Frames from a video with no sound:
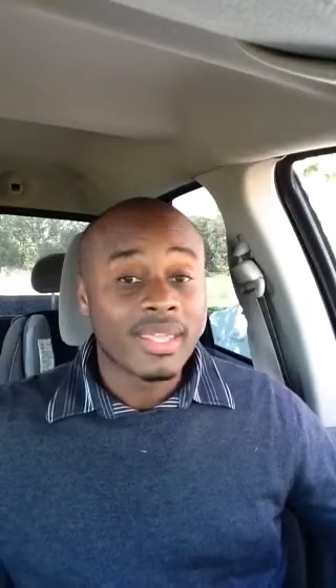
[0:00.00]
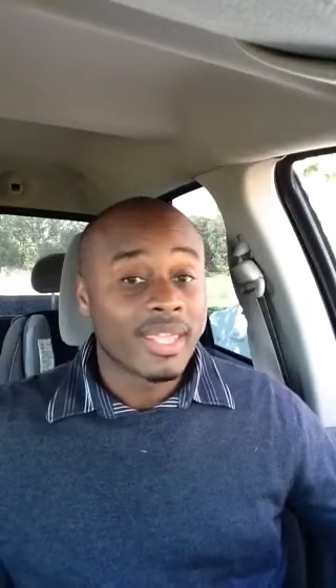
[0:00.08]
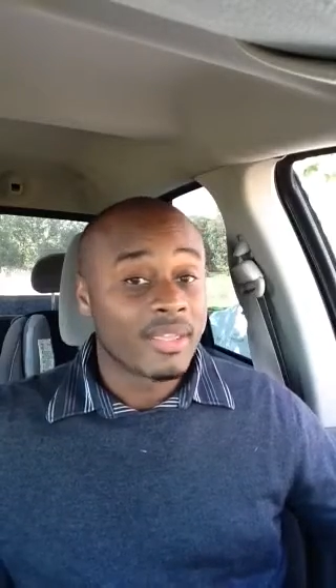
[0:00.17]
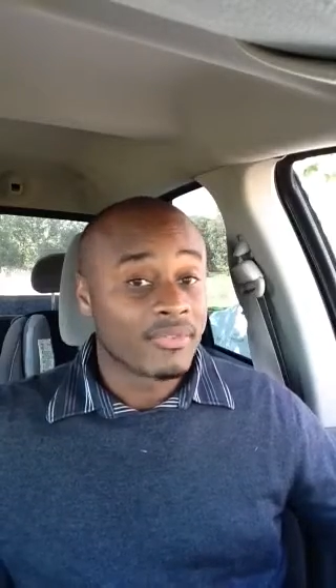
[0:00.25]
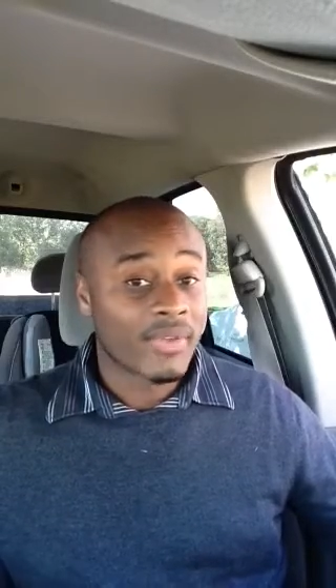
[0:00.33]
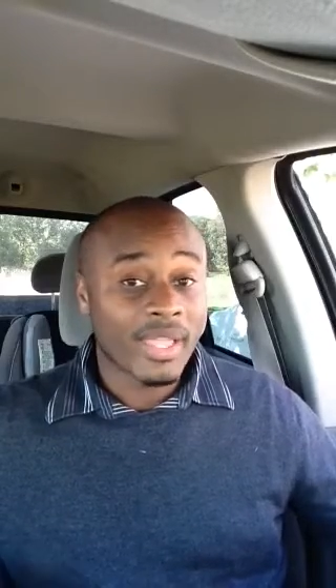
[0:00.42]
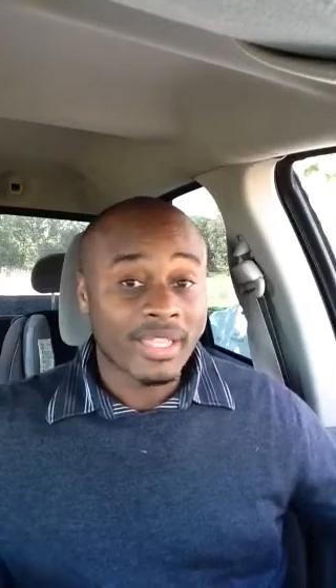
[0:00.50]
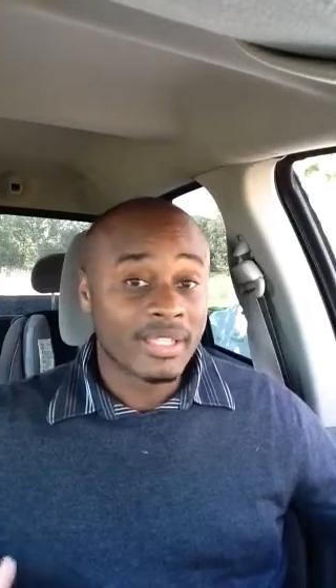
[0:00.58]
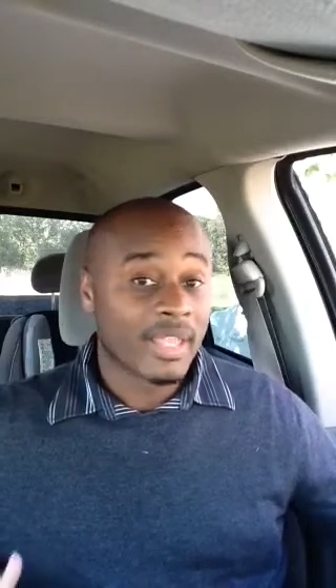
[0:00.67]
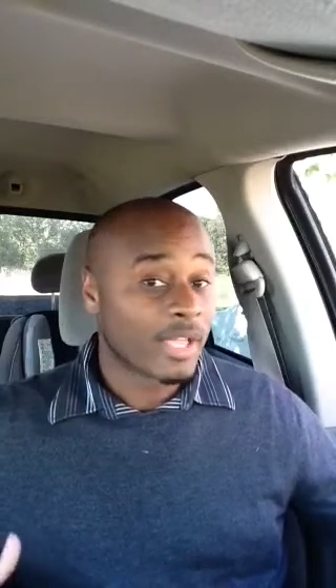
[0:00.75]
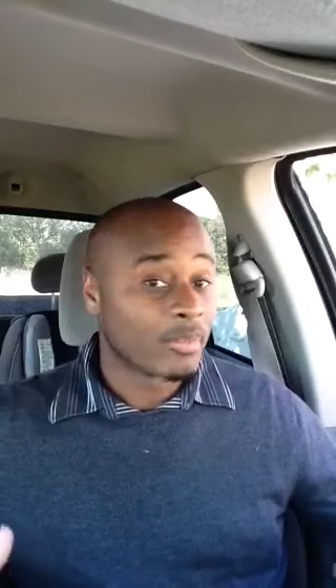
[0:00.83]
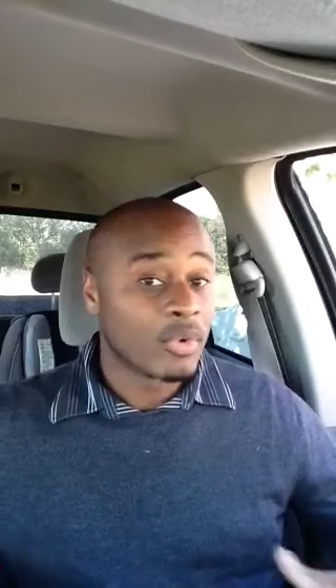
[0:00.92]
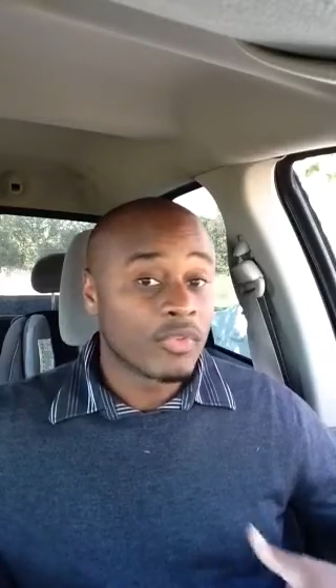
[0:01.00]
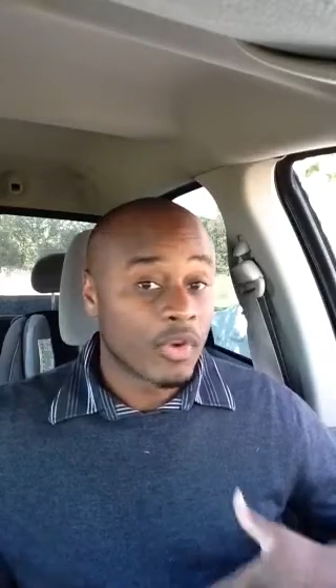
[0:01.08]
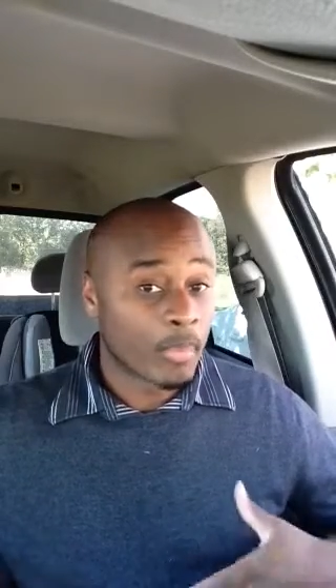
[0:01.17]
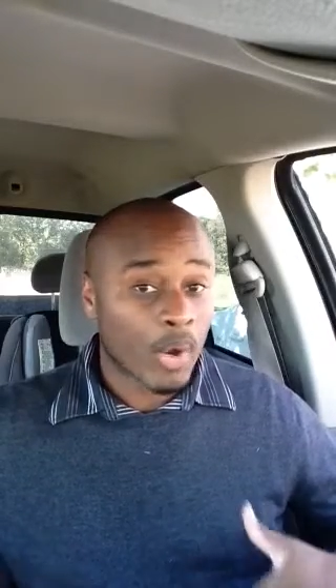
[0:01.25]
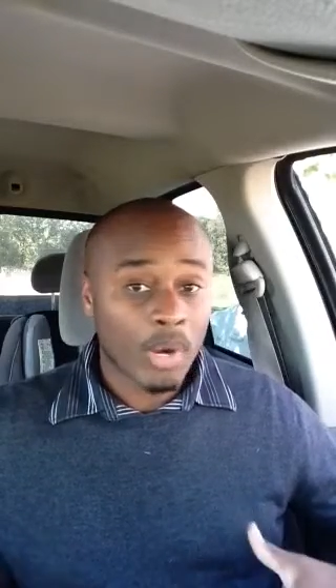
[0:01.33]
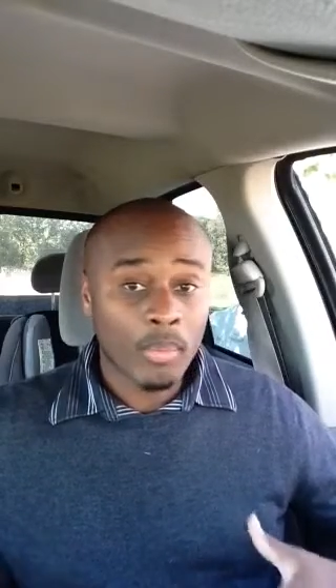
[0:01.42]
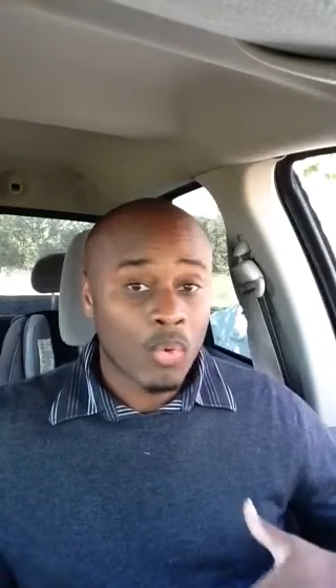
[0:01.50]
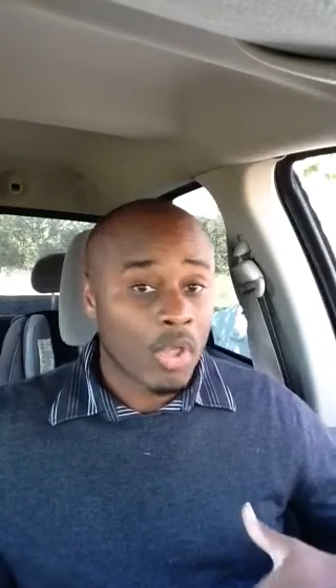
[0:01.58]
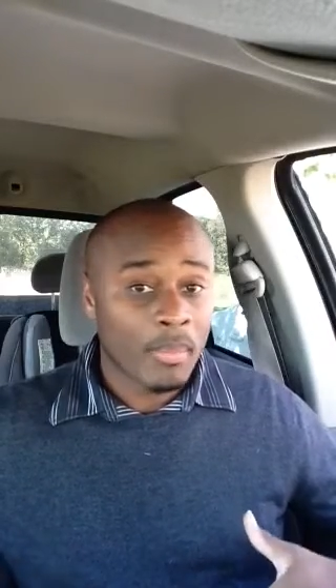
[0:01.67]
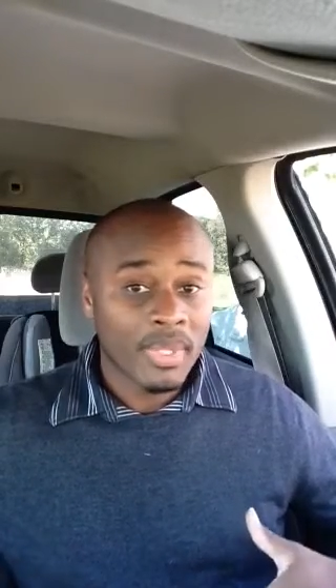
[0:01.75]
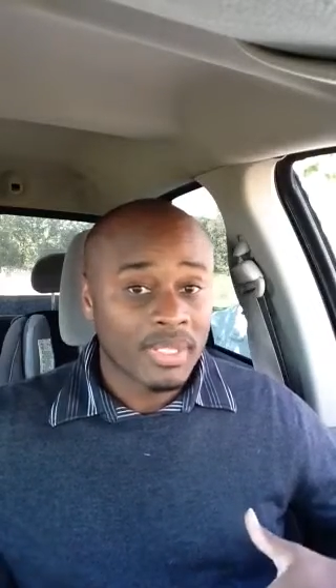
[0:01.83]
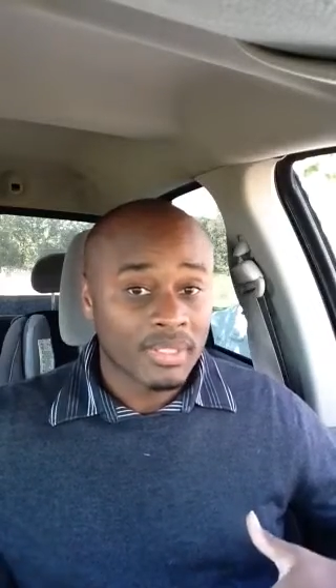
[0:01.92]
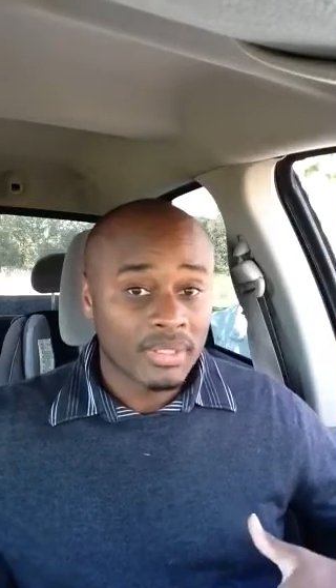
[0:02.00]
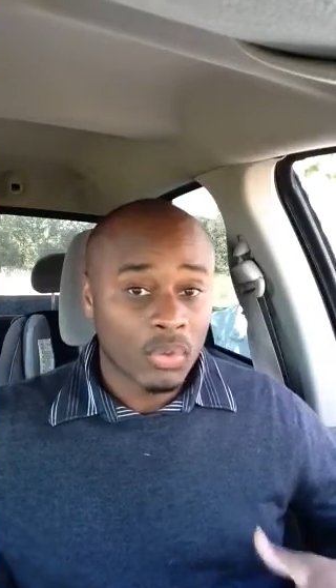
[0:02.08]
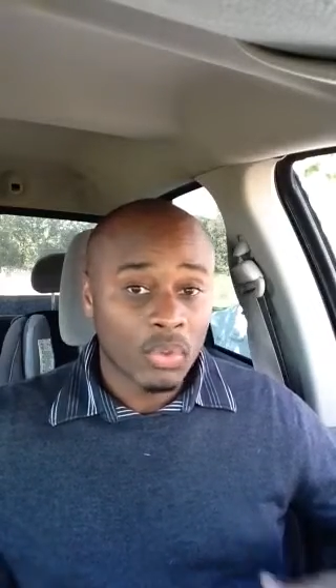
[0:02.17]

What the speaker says: if I can like move up our appointment